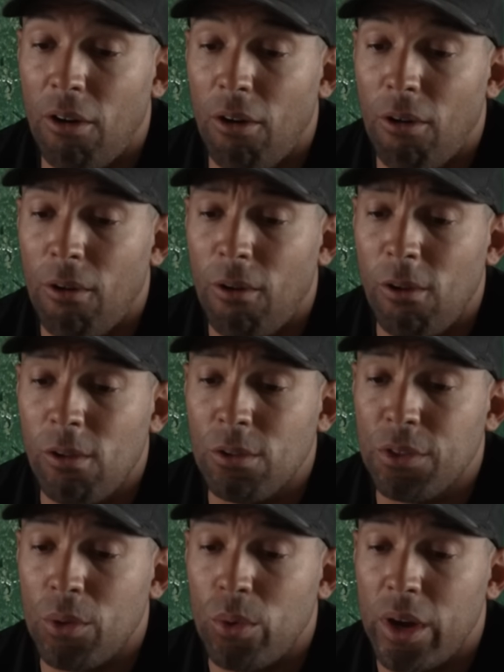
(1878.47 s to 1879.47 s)

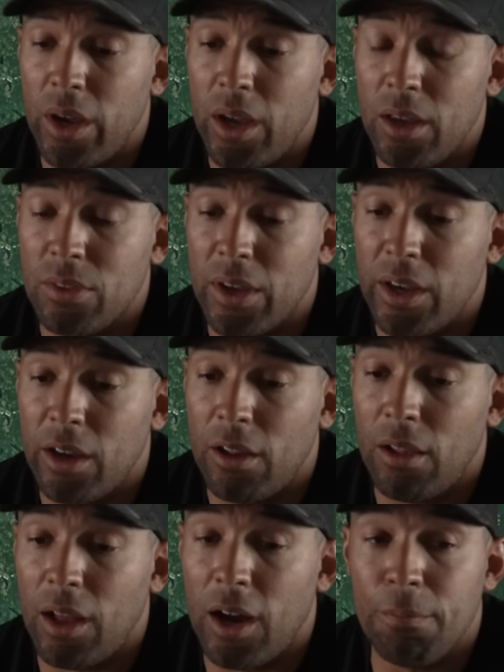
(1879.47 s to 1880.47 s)
all the way the
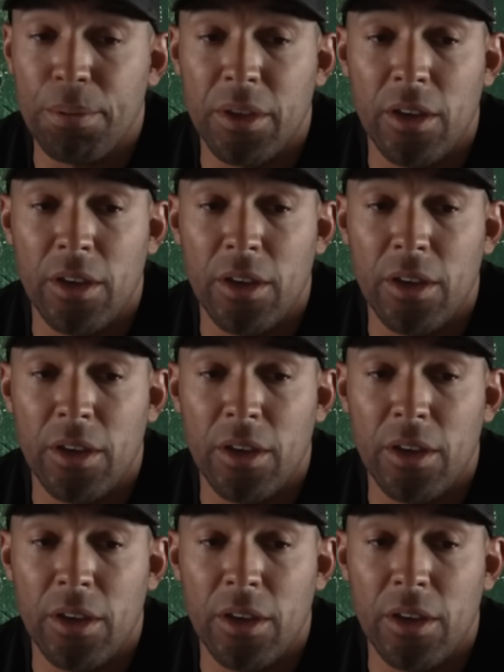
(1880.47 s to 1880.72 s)
hell up